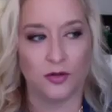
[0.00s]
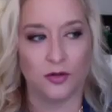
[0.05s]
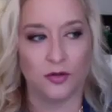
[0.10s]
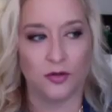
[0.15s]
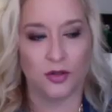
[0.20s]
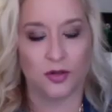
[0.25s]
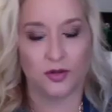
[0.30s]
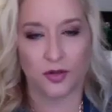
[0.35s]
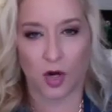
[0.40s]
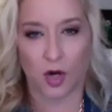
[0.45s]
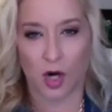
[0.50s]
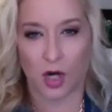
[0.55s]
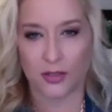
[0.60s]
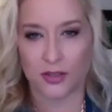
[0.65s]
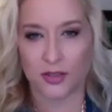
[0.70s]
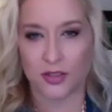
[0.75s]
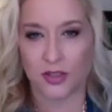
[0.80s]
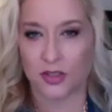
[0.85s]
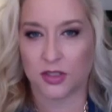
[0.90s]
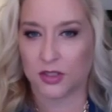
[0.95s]
the
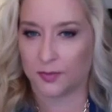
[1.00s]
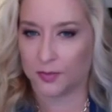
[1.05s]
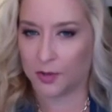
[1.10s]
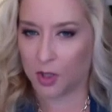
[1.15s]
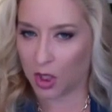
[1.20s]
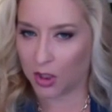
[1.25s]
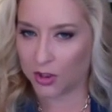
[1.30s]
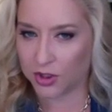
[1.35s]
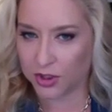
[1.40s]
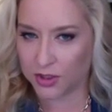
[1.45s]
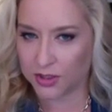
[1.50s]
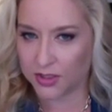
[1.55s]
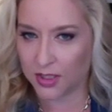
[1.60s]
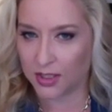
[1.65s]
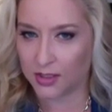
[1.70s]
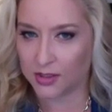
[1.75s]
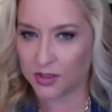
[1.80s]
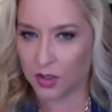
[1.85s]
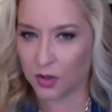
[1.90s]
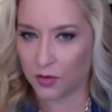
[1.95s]
thoughts, the subconscious
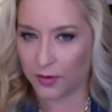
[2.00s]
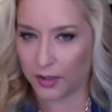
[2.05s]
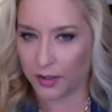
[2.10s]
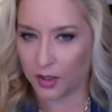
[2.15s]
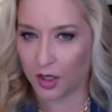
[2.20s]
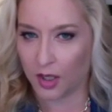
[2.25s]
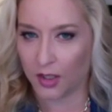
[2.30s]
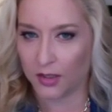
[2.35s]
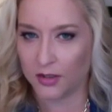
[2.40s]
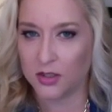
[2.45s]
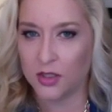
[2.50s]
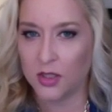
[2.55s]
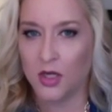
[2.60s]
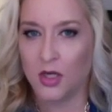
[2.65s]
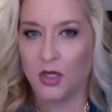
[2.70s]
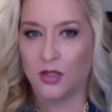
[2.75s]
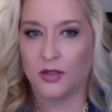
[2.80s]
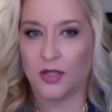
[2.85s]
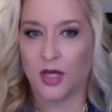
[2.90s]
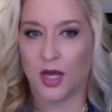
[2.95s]
things going on
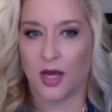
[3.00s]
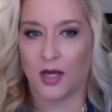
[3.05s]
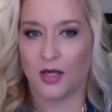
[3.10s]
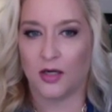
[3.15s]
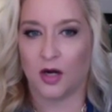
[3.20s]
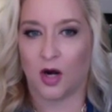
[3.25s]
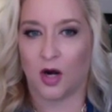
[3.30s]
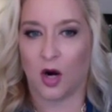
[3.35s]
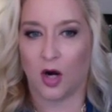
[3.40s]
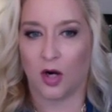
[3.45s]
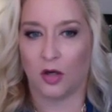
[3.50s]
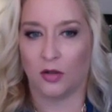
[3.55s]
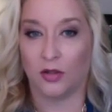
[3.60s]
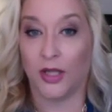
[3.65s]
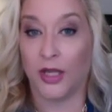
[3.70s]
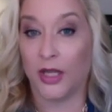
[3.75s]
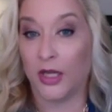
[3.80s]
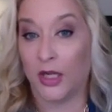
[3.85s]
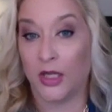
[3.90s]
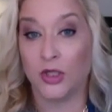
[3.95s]
okay. that are
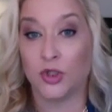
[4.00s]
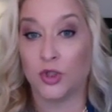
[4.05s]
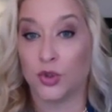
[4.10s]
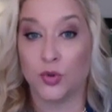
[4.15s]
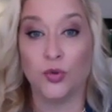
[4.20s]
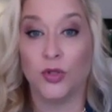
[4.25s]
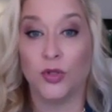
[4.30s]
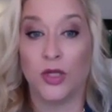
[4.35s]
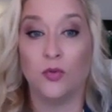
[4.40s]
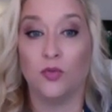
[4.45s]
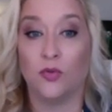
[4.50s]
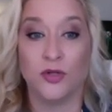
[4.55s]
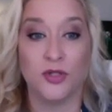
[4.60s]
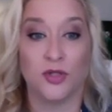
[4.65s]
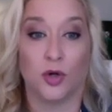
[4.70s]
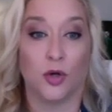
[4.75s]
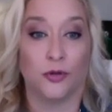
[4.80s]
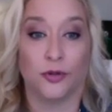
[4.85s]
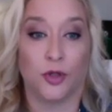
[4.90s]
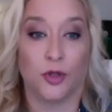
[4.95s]
leading to the
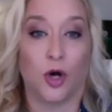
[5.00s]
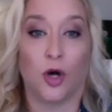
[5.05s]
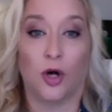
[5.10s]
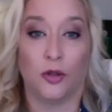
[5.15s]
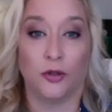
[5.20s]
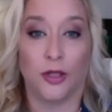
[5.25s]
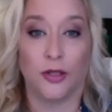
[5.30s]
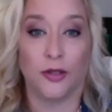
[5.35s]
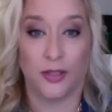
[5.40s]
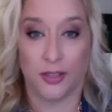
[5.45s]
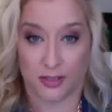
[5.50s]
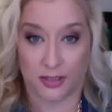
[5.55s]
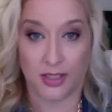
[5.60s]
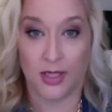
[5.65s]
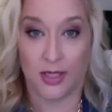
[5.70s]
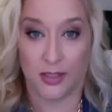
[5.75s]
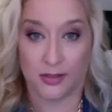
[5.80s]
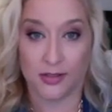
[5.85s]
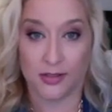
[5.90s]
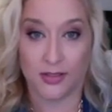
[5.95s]
result called this
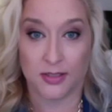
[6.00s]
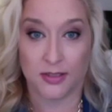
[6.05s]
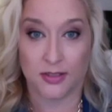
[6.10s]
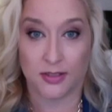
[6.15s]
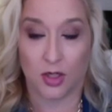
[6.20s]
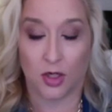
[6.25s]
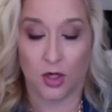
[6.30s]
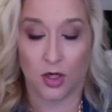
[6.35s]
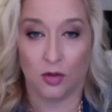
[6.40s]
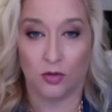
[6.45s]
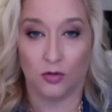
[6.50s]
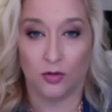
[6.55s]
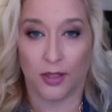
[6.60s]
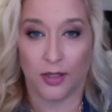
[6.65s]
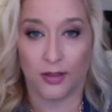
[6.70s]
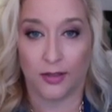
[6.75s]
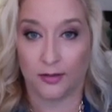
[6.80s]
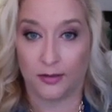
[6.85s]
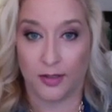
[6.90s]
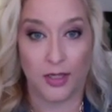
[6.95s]
ends, you exactly. know, like
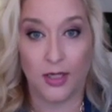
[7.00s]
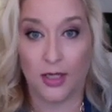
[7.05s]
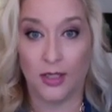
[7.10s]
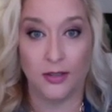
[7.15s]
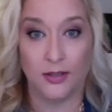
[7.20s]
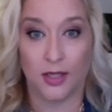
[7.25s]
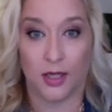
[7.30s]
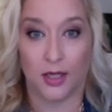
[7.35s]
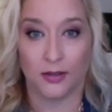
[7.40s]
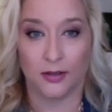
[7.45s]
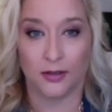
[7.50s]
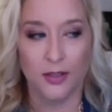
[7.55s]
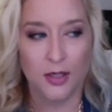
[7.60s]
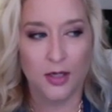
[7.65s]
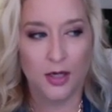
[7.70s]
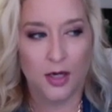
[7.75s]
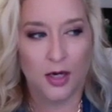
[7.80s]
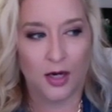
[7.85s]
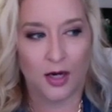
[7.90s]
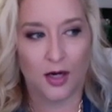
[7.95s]
the ending.
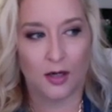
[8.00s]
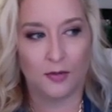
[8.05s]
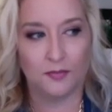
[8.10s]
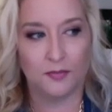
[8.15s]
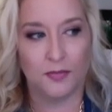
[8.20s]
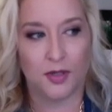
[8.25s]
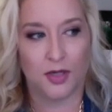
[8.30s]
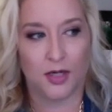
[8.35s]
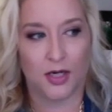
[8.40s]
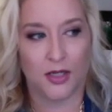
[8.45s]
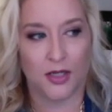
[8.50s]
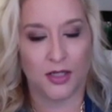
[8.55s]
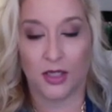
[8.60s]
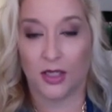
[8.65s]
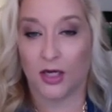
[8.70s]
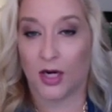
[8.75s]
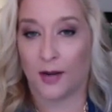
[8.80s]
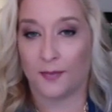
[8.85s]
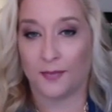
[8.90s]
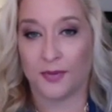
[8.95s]
Um, mm-hmm. I think
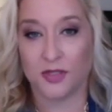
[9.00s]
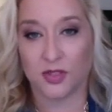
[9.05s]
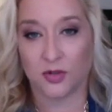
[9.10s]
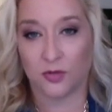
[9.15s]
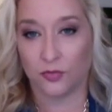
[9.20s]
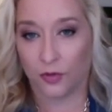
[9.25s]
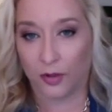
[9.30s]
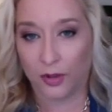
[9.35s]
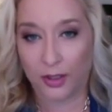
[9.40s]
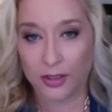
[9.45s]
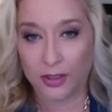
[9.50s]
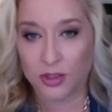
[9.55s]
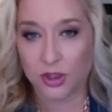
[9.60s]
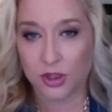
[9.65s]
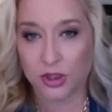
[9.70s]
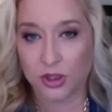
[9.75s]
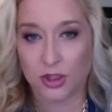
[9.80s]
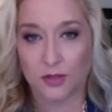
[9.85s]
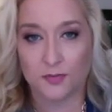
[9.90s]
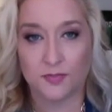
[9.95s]
it happens in
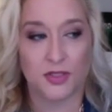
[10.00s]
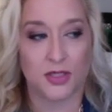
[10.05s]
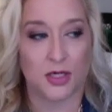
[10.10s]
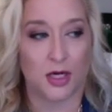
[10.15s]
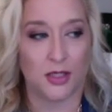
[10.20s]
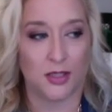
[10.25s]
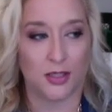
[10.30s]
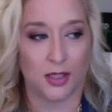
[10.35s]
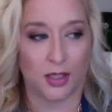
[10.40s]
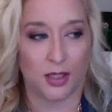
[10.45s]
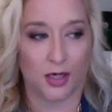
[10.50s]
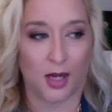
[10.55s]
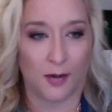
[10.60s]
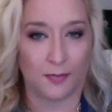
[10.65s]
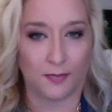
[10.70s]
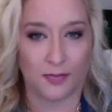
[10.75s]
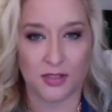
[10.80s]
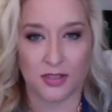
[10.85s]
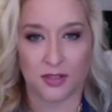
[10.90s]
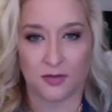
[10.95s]
relationships. I think it
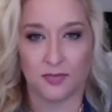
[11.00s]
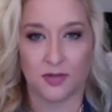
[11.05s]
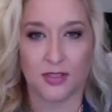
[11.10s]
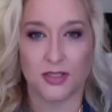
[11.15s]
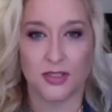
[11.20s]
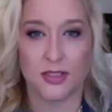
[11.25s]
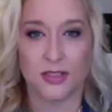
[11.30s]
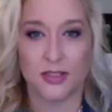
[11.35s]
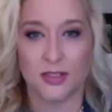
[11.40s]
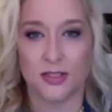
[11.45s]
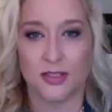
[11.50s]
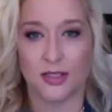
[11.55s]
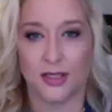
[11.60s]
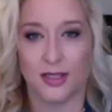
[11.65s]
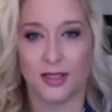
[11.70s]
happens in business and